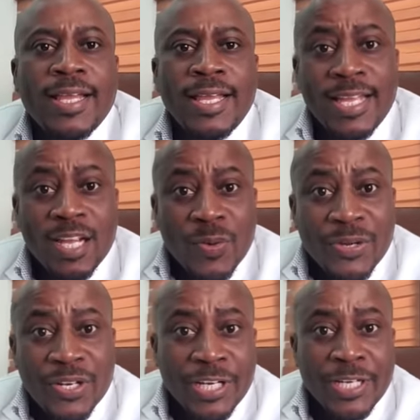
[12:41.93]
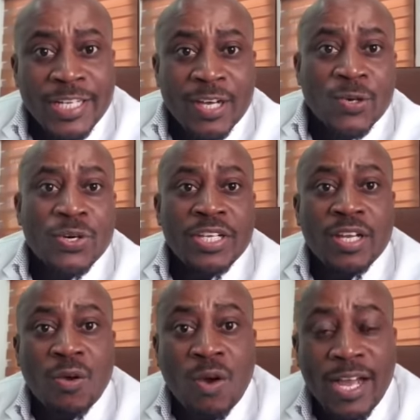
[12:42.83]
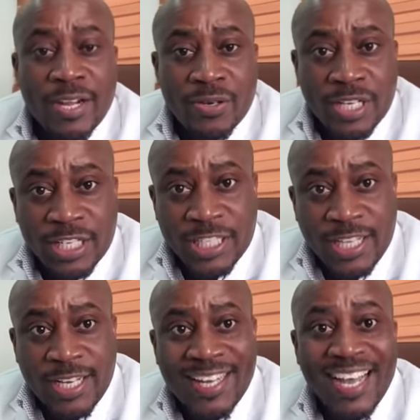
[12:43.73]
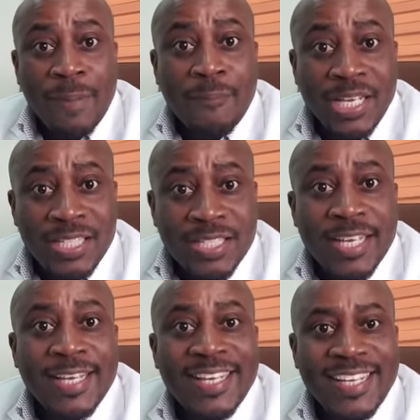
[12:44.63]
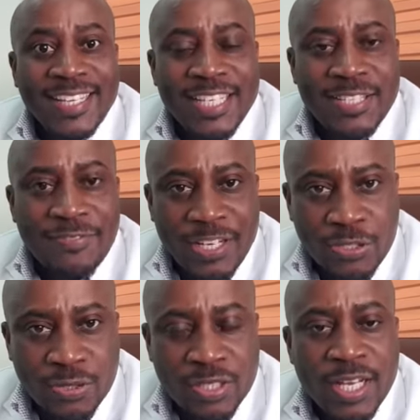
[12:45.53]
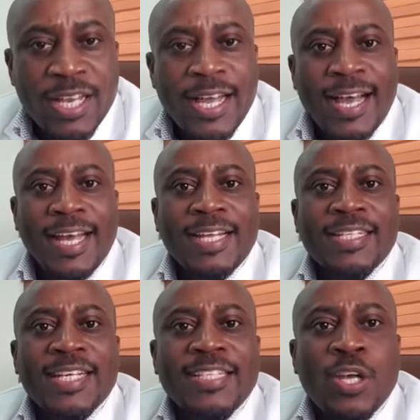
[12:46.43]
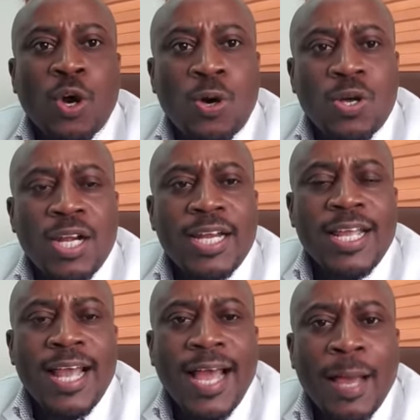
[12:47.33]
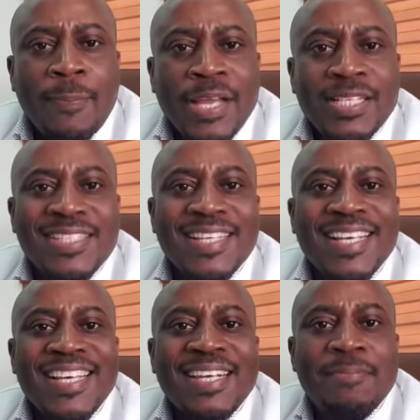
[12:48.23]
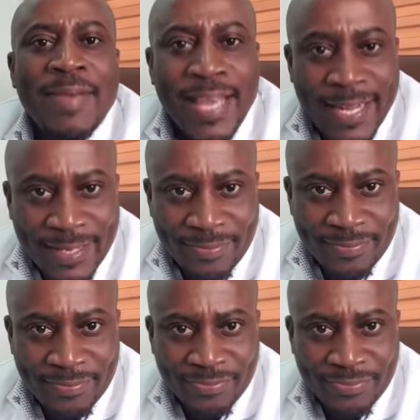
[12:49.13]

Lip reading: inguinal hernia or inguinal hernia happens in this fashion, and it only happens in men.